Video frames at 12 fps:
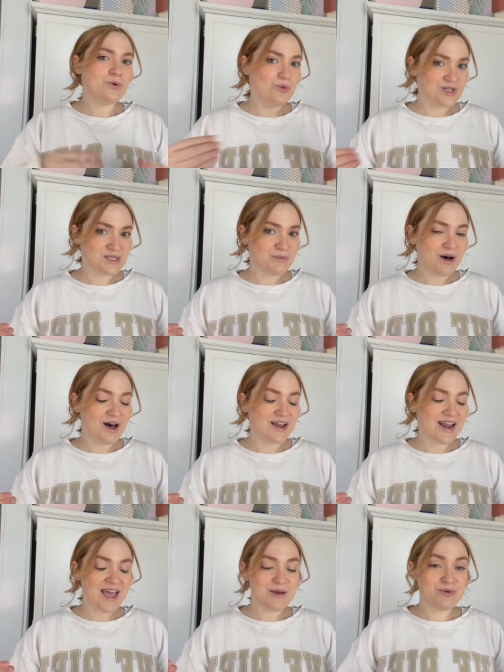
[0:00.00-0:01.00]
Once
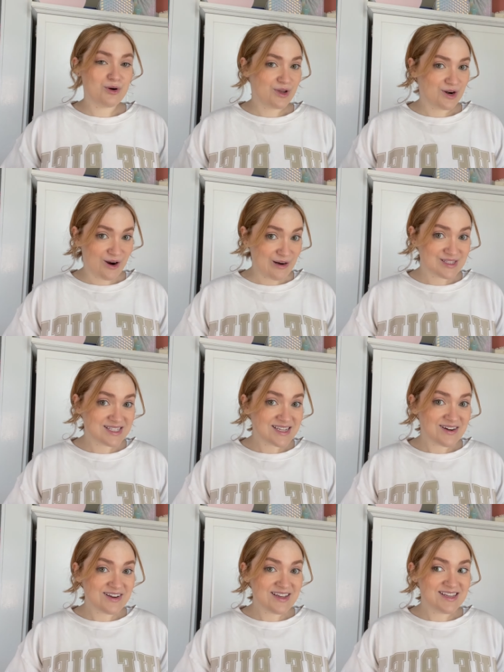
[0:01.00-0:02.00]
Upon a Broken Heart
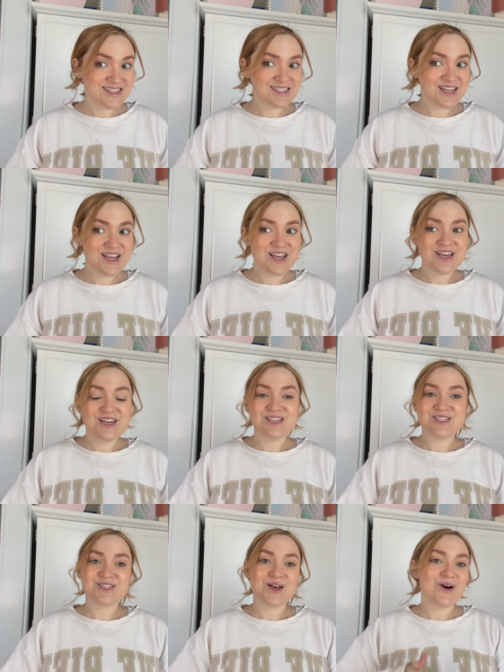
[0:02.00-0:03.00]
series.
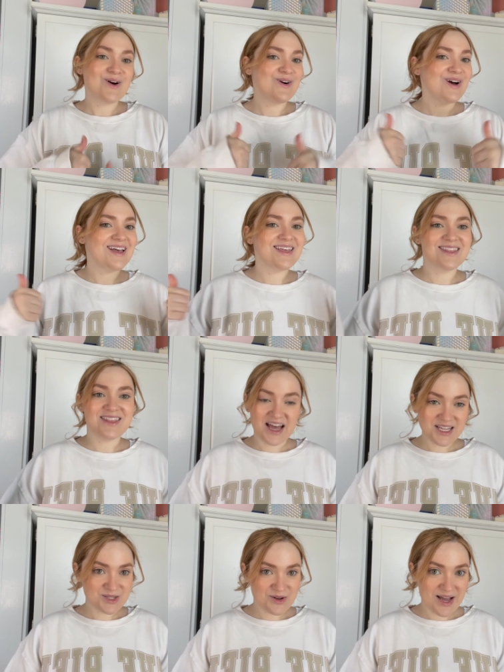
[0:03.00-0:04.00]
So
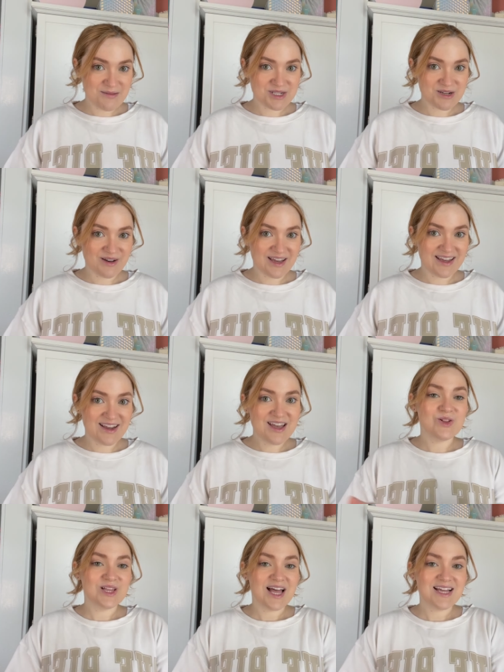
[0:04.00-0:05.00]
that's what I'm doing.
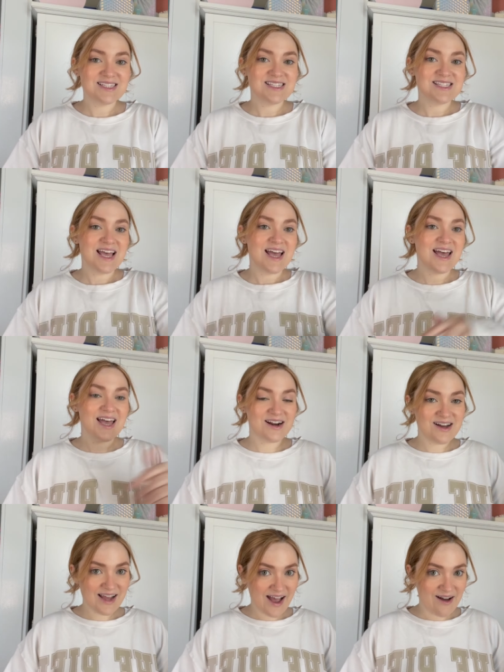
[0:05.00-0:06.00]
Let's head
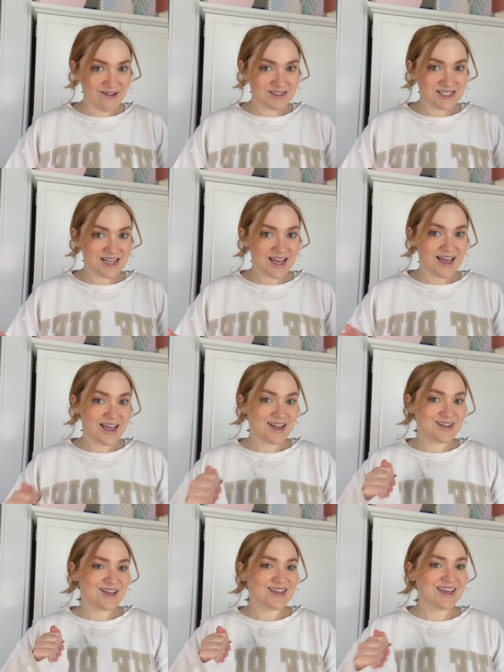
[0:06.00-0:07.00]
on out
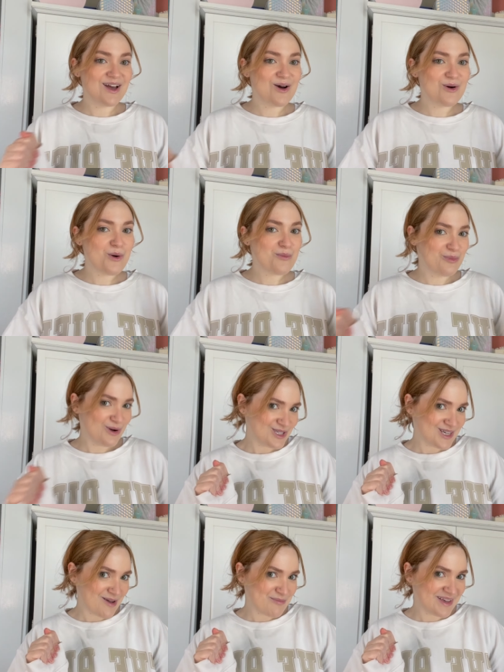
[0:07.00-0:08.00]
and go book
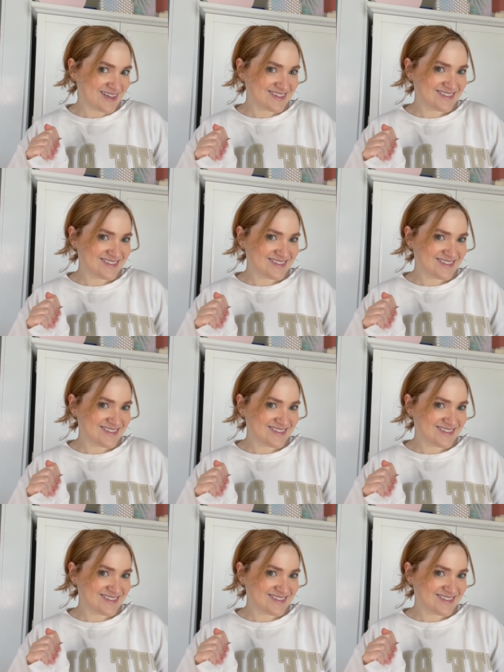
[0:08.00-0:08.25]
shopping.